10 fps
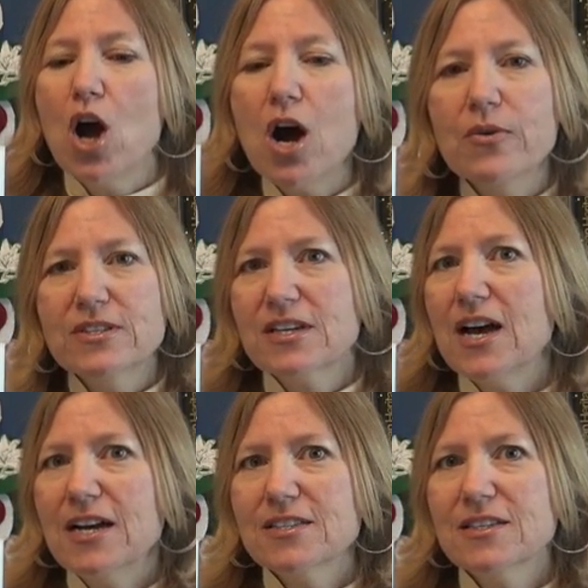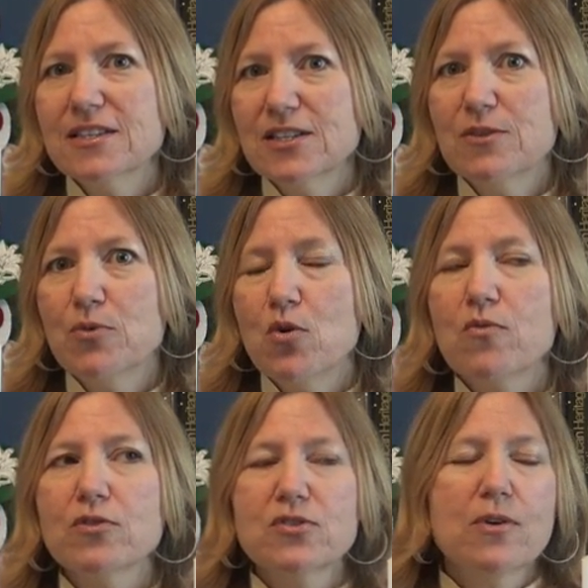always constantly tip
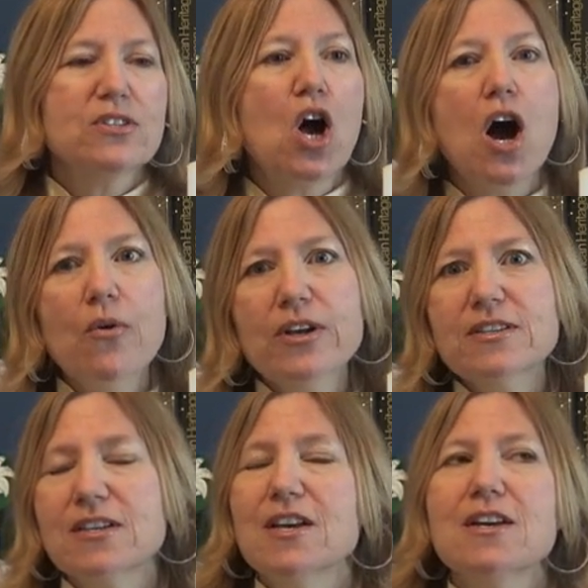over. So I was always